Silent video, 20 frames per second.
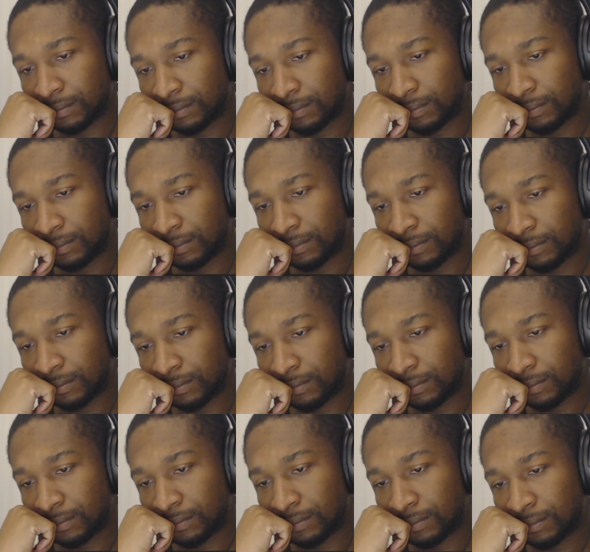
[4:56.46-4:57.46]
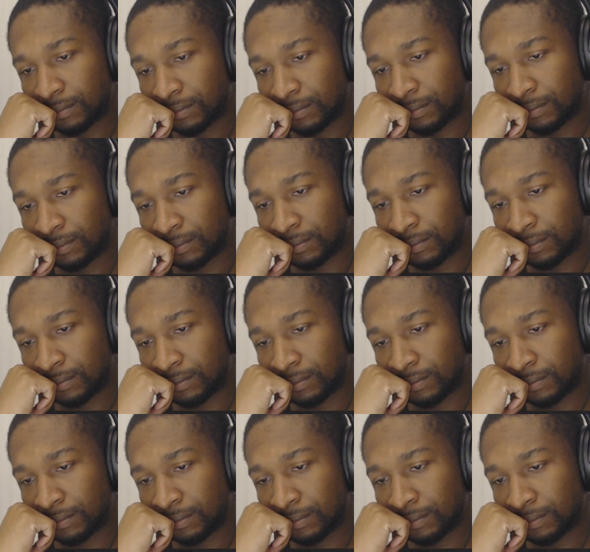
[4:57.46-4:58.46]

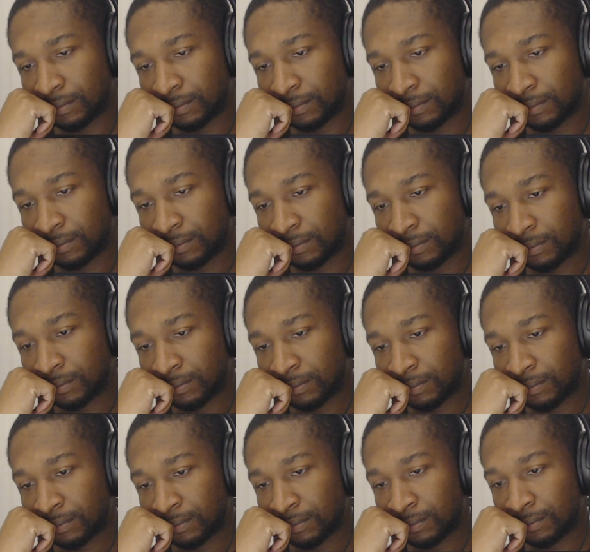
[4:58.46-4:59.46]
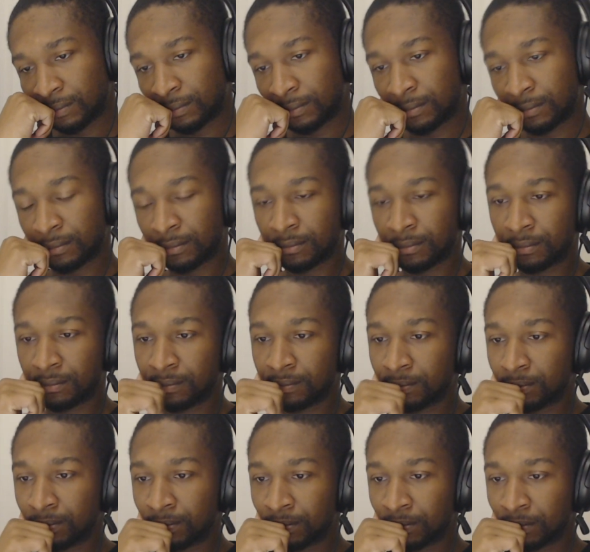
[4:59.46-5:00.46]

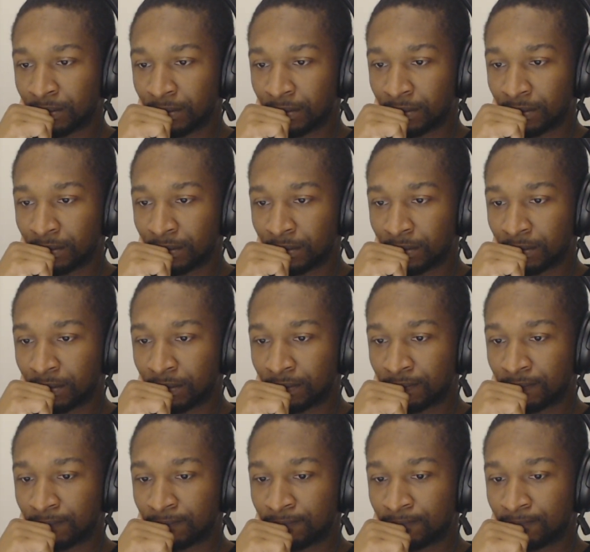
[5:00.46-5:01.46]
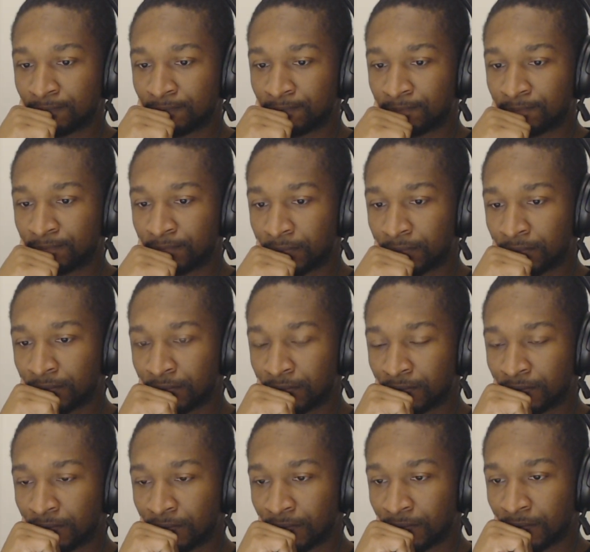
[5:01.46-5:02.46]

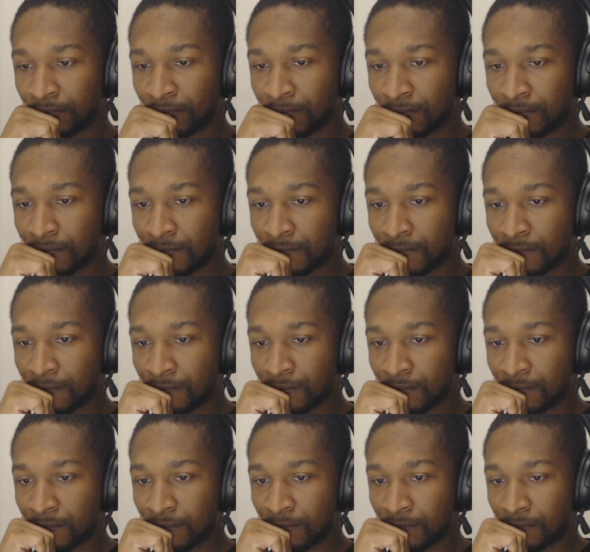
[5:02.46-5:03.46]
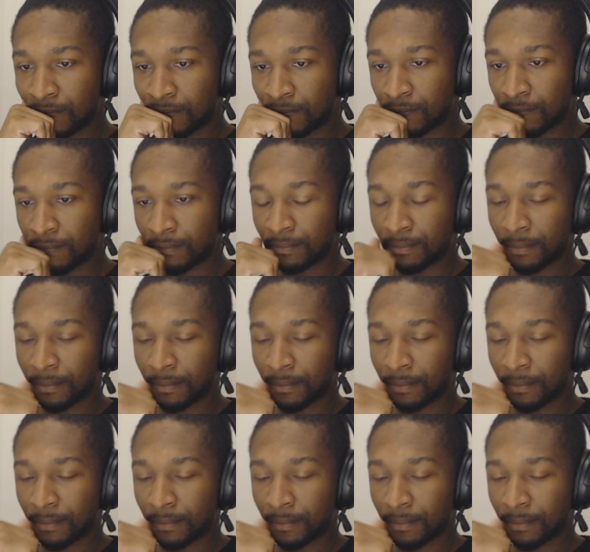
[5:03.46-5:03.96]
(no one is talking)